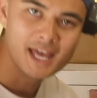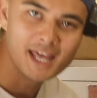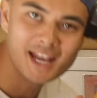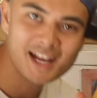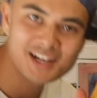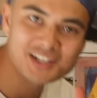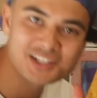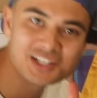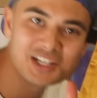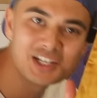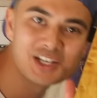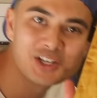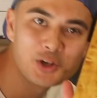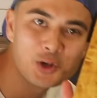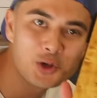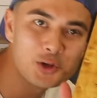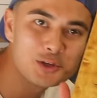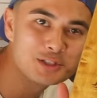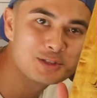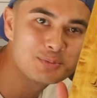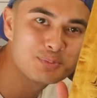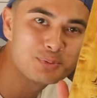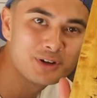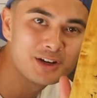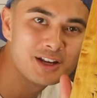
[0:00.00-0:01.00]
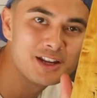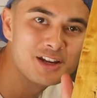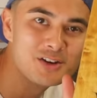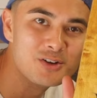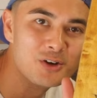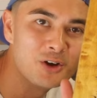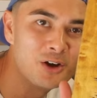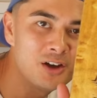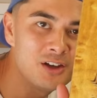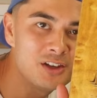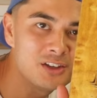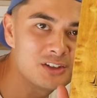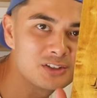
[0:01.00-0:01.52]
It actually goes pretty
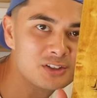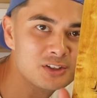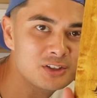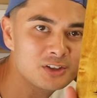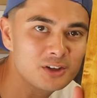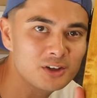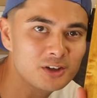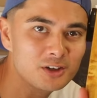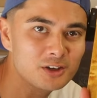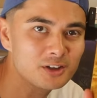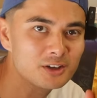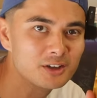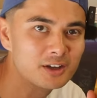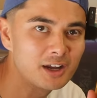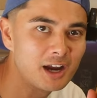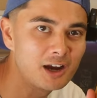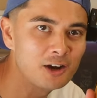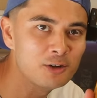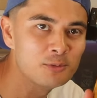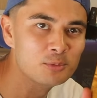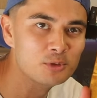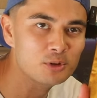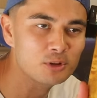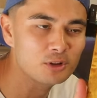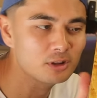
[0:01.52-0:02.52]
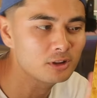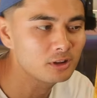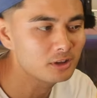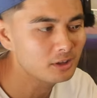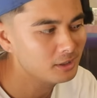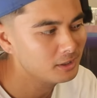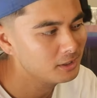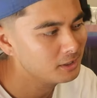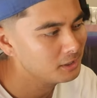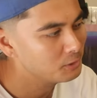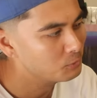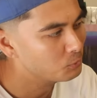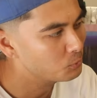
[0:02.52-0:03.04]
nice on the caramel
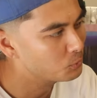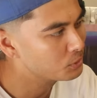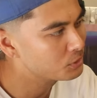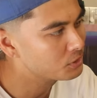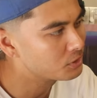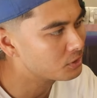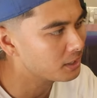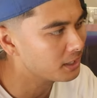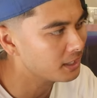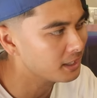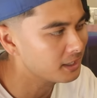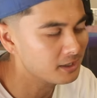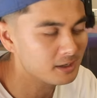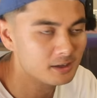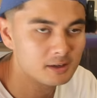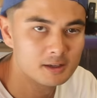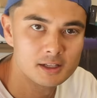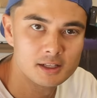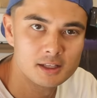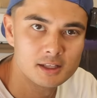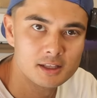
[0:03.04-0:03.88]
wood grain.